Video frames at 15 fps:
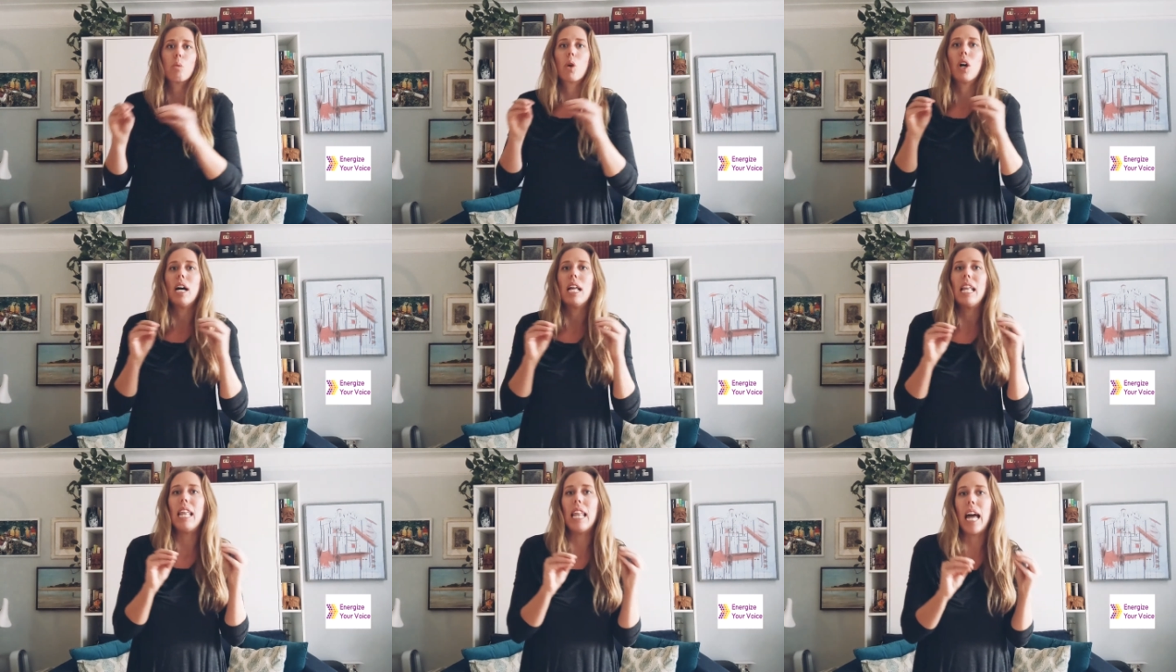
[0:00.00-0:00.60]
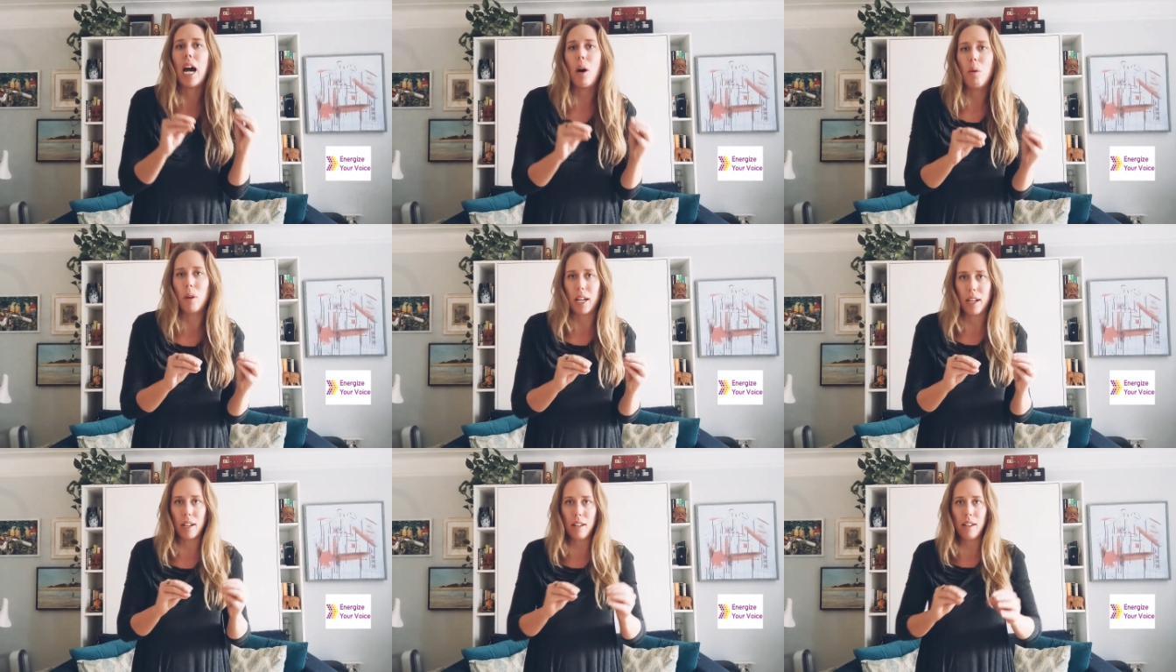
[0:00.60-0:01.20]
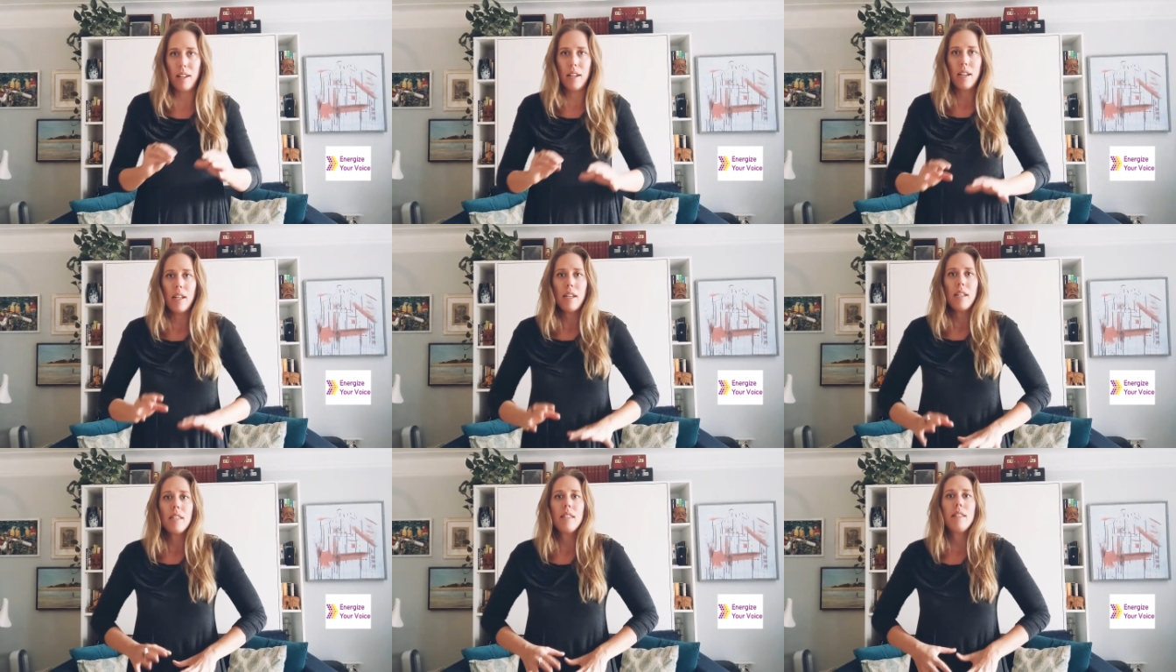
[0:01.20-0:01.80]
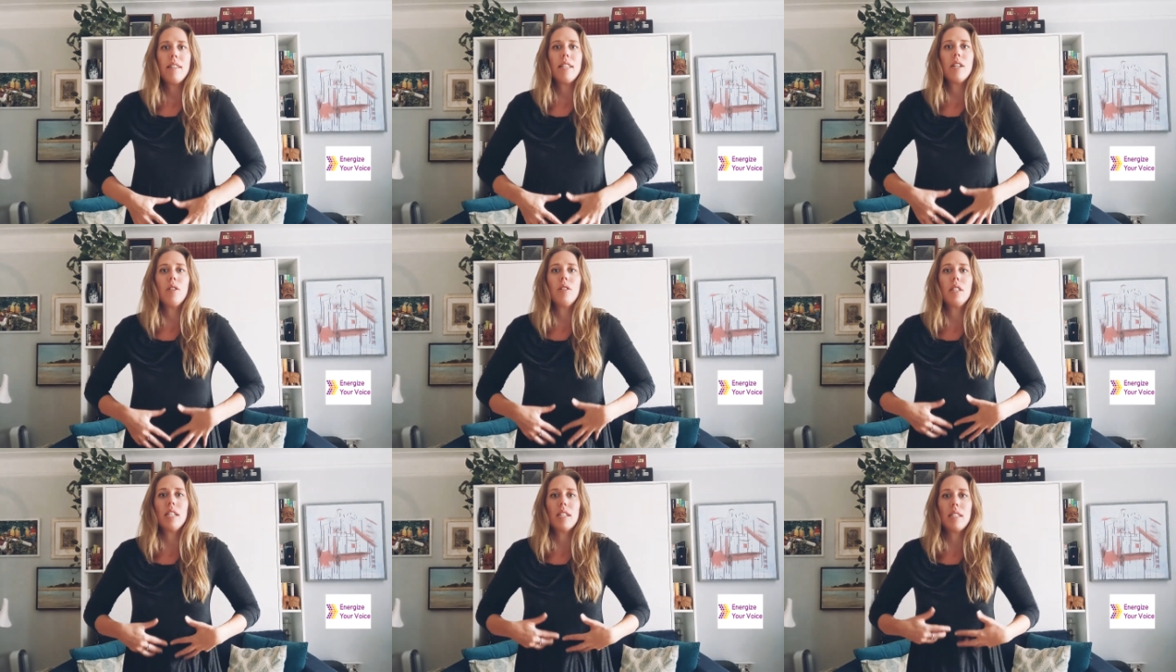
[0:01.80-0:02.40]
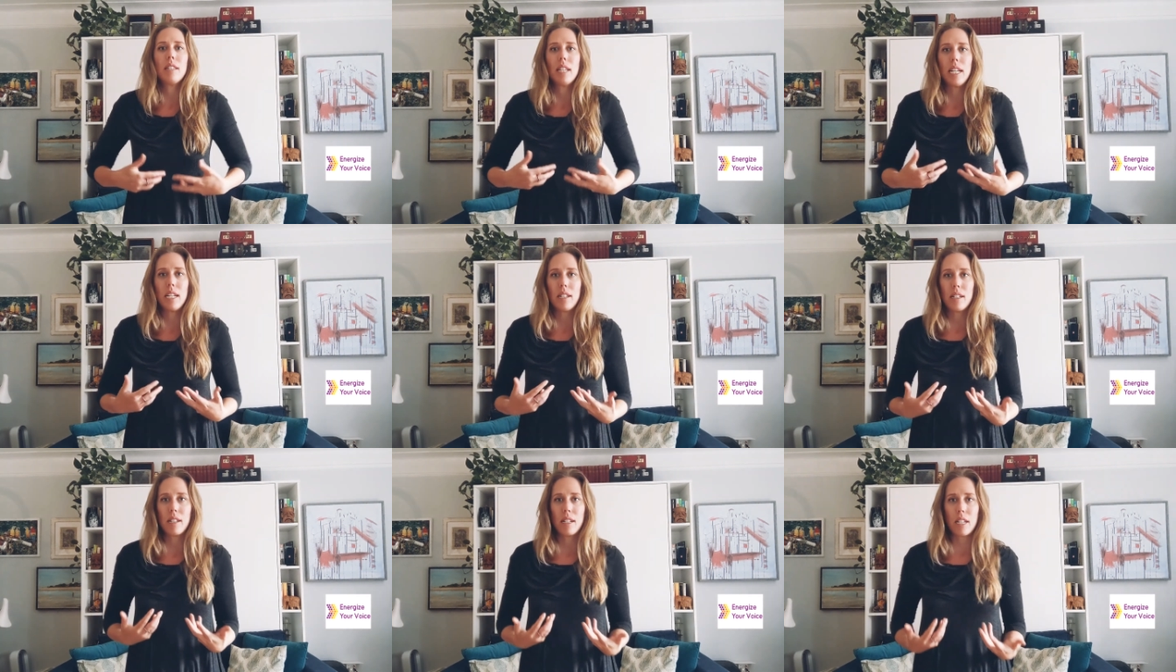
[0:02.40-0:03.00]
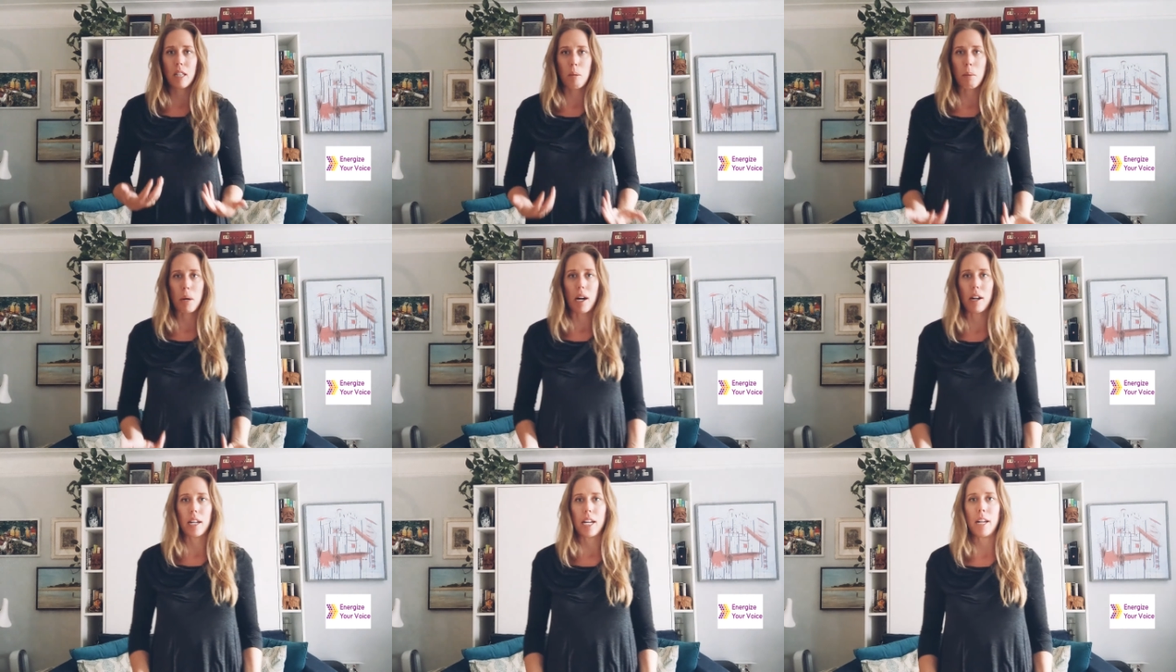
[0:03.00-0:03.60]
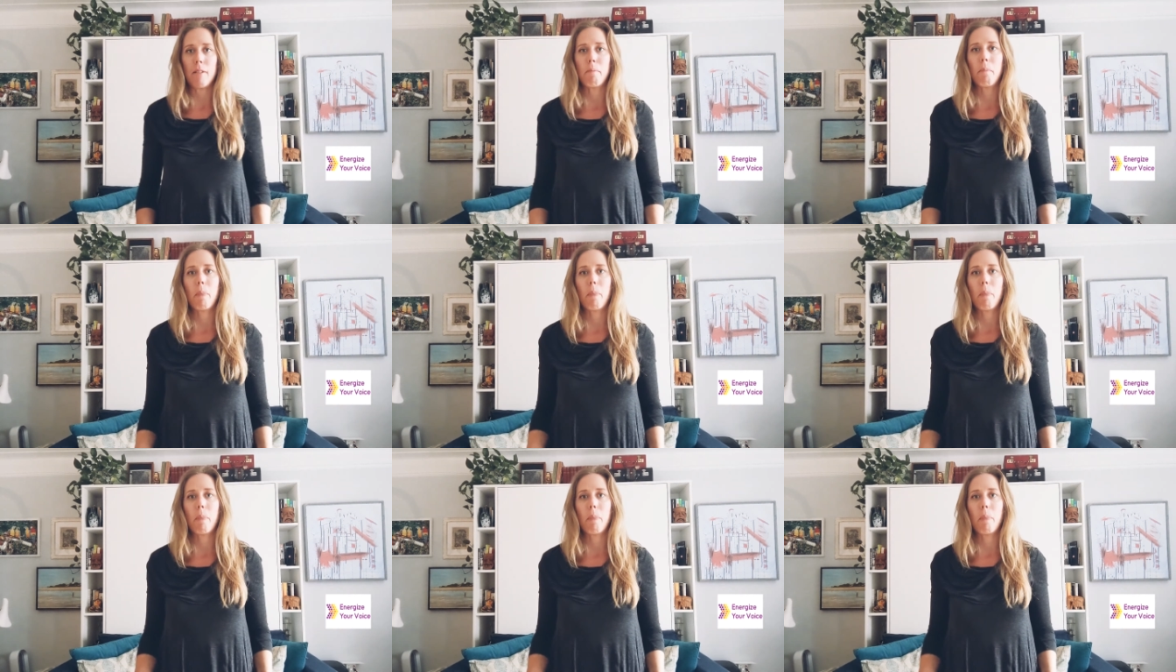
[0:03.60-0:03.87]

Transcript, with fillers: We're allowing stillness into the body.